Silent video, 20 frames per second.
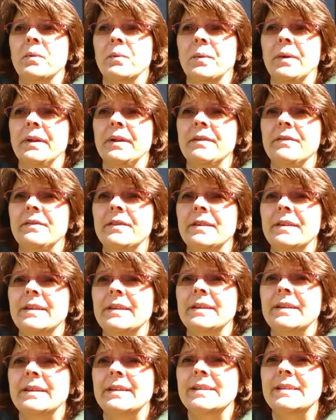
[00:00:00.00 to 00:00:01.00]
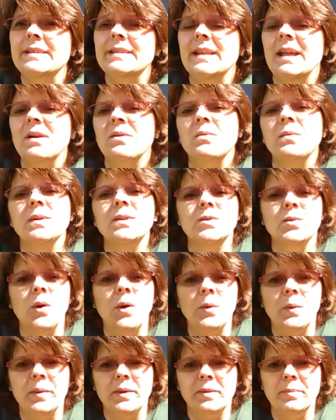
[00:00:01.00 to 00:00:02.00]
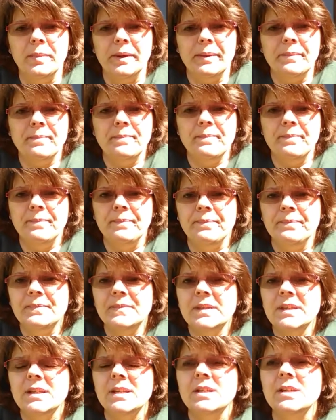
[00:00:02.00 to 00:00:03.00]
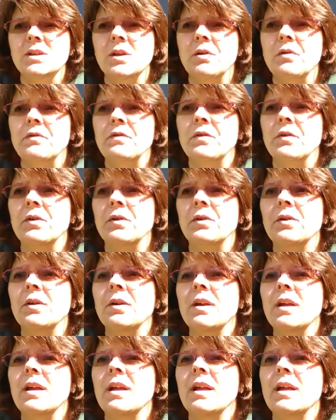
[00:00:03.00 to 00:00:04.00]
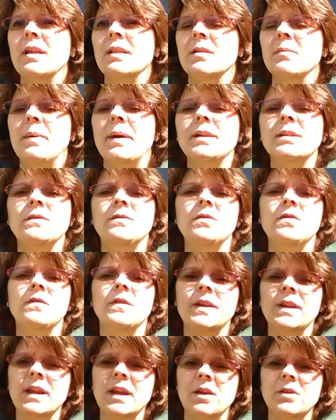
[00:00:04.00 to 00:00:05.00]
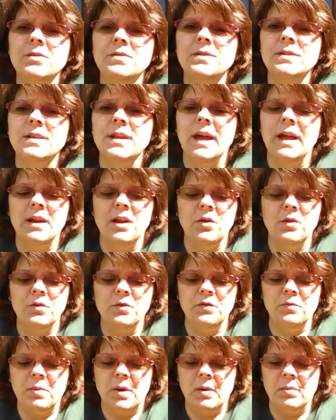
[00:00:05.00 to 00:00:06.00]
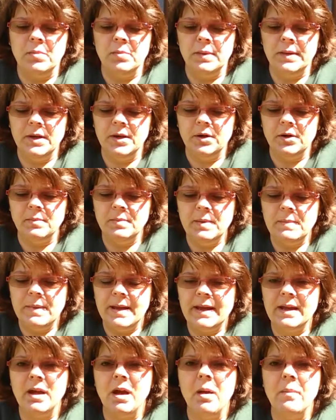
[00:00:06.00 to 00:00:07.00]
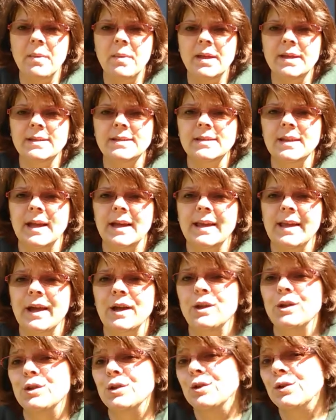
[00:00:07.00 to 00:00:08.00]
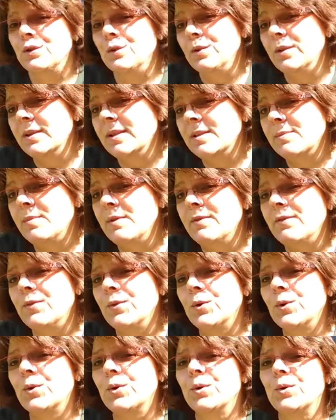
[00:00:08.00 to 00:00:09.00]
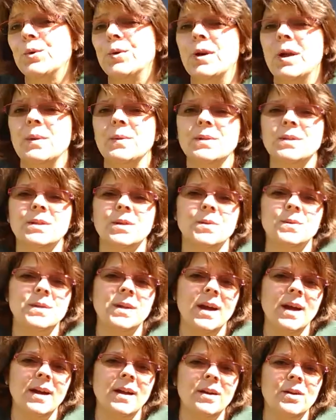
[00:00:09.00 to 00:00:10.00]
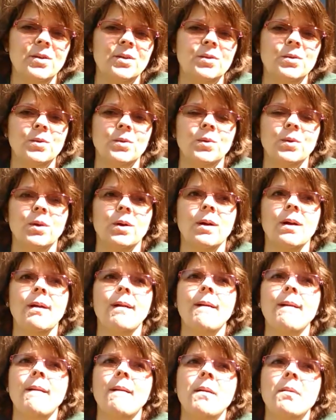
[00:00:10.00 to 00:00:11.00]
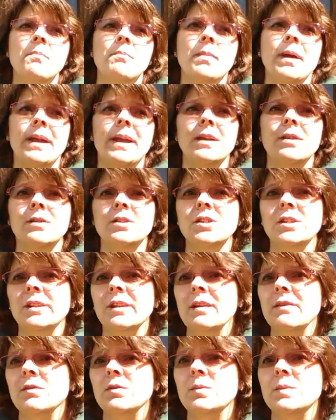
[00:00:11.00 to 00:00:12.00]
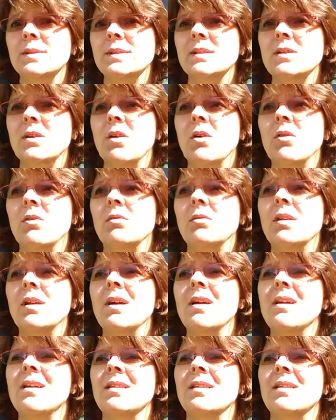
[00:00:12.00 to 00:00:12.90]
One of it is like, what's wrong with me? So for the past few videos, I know you've probably heard me make comments like I couldn't do this before, or I was so tired, or my energy level was gone.